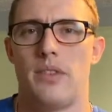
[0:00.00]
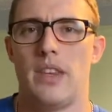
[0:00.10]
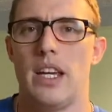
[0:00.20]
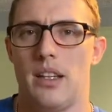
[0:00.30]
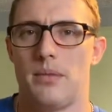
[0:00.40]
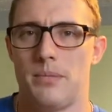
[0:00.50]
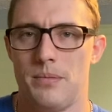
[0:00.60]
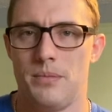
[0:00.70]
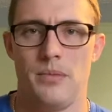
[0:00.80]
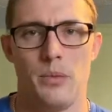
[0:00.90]
thing
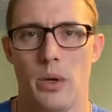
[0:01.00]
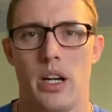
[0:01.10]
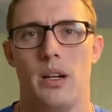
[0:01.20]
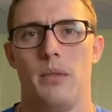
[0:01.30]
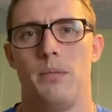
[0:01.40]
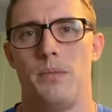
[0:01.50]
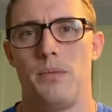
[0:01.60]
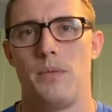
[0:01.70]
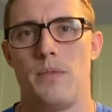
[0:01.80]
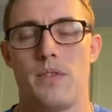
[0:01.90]
where
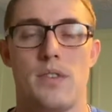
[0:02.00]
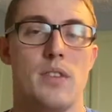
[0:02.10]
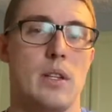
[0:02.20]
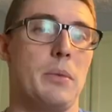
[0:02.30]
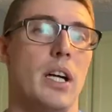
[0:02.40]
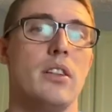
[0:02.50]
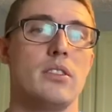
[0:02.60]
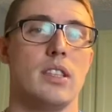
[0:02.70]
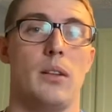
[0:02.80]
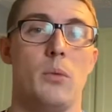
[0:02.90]
to someone
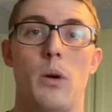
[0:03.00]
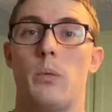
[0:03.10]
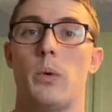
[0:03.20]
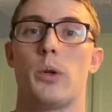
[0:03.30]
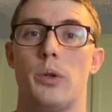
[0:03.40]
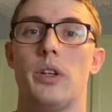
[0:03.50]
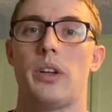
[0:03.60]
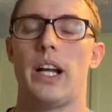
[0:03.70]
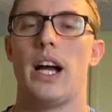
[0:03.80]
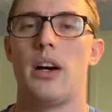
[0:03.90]
else, like what we're doing
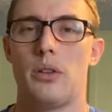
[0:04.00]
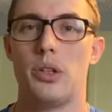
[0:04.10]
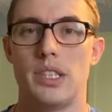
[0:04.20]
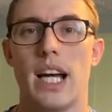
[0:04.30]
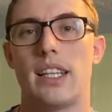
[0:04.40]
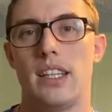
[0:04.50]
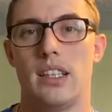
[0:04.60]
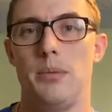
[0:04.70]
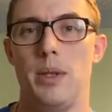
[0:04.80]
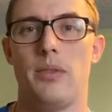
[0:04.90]
right now could
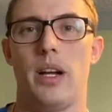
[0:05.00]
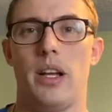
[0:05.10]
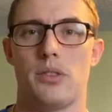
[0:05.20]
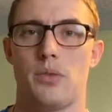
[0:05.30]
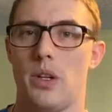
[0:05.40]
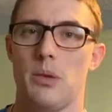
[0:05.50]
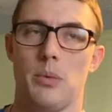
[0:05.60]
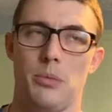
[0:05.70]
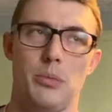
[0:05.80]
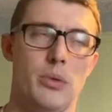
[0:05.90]
technically be financial freedom.
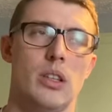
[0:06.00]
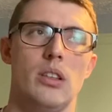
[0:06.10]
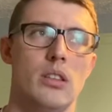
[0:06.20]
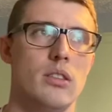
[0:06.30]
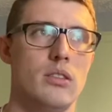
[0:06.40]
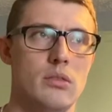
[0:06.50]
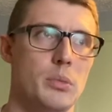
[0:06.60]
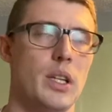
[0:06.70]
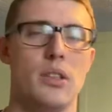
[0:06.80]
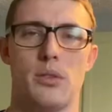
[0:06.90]
I mean, we could,
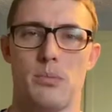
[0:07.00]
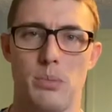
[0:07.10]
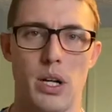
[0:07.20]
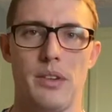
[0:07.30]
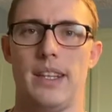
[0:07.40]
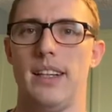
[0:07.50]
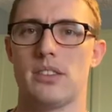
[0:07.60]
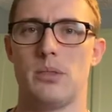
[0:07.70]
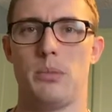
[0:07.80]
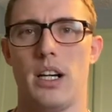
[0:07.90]
we could put everything
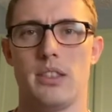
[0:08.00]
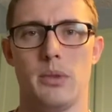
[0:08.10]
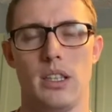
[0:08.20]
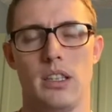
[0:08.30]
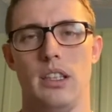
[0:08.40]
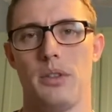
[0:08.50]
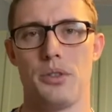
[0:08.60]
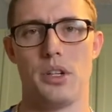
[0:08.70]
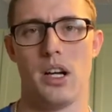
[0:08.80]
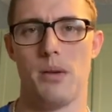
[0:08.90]
else on pause. We could leave our
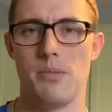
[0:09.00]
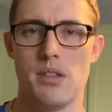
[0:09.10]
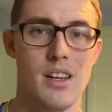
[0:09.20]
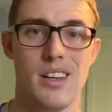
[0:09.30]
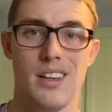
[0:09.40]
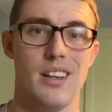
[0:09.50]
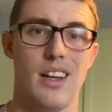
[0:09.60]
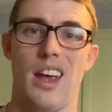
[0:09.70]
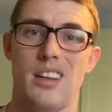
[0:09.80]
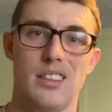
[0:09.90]
jobs
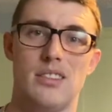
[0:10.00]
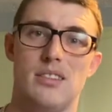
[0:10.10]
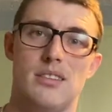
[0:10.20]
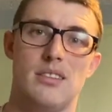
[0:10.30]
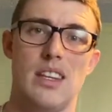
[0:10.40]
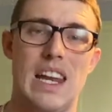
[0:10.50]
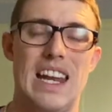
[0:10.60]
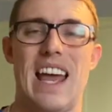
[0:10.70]
and in